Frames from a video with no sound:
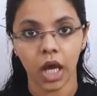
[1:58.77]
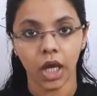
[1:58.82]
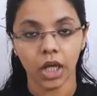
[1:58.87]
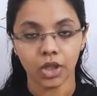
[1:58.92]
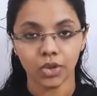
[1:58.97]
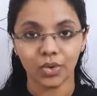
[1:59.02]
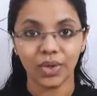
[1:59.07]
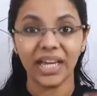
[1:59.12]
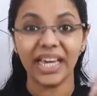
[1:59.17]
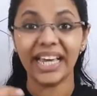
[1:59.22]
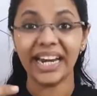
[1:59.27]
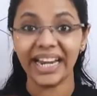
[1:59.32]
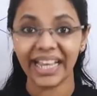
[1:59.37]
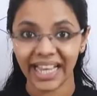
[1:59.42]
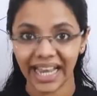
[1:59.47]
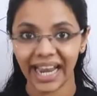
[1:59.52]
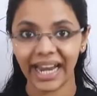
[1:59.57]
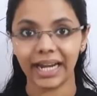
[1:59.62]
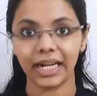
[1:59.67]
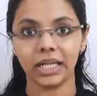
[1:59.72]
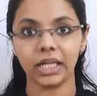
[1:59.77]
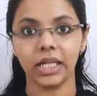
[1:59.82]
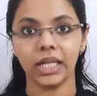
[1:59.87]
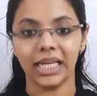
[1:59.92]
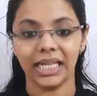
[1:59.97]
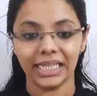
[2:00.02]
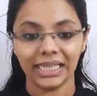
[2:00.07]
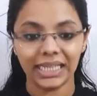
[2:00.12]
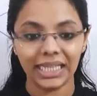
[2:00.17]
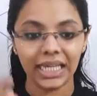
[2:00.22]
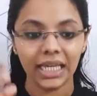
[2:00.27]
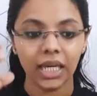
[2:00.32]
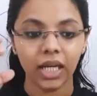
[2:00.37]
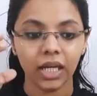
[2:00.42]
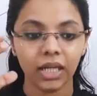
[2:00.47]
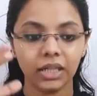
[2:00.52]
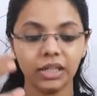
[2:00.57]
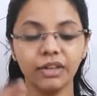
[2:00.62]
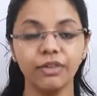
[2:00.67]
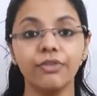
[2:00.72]
to create the
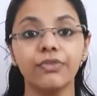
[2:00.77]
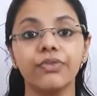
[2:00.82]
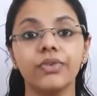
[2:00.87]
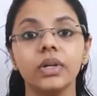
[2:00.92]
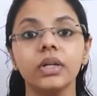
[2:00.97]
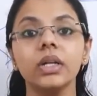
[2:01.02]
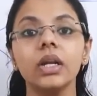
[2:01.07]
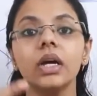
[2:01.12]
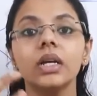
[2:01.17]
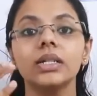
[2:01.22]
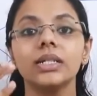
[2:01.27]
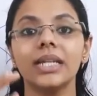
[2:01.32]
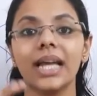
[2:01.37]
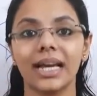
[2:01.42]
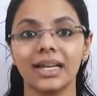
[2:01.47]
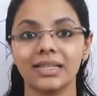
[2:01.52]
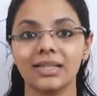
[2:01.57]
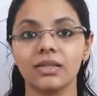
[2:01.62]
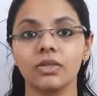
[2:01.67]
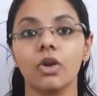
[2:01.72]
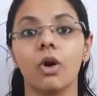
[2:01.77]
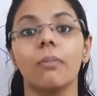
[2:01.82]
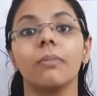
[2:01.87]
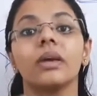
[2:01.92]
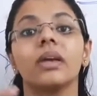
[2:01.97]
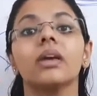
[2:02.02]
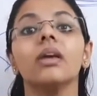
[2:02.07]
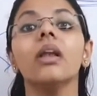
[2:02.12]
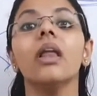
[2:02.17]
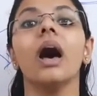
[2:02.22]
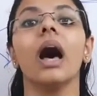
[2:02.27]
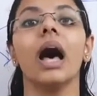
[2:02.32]
different taxonomical